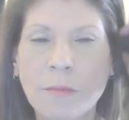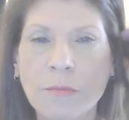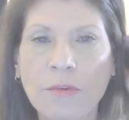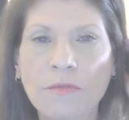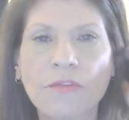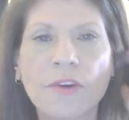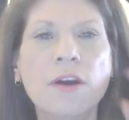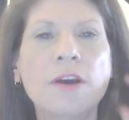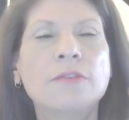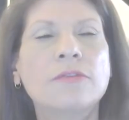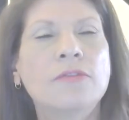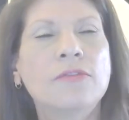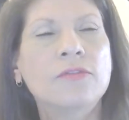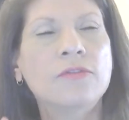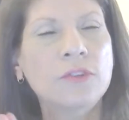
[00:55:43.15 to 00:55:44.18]
but very
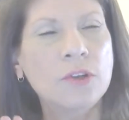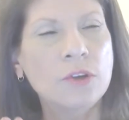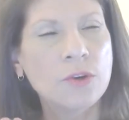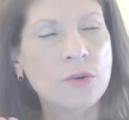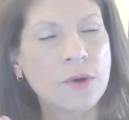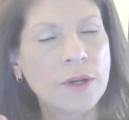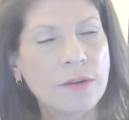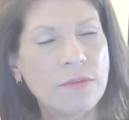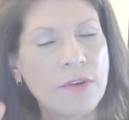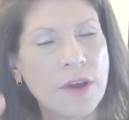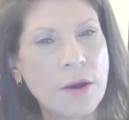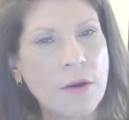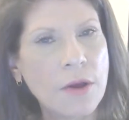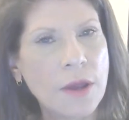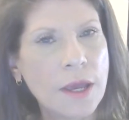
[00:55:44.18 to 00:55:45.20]
fluid,
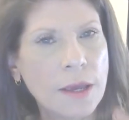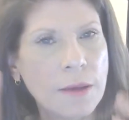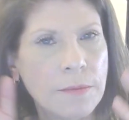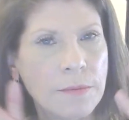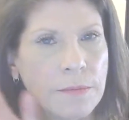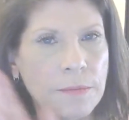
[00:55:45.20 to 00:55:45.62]
very.